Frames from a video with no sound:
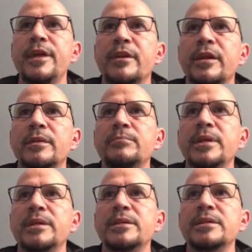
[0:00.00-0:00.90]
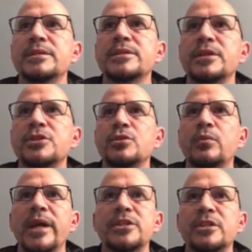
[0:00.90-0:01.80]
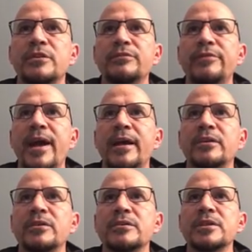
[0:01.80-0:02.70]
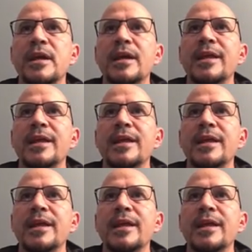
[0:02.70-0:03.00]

there can be situational factors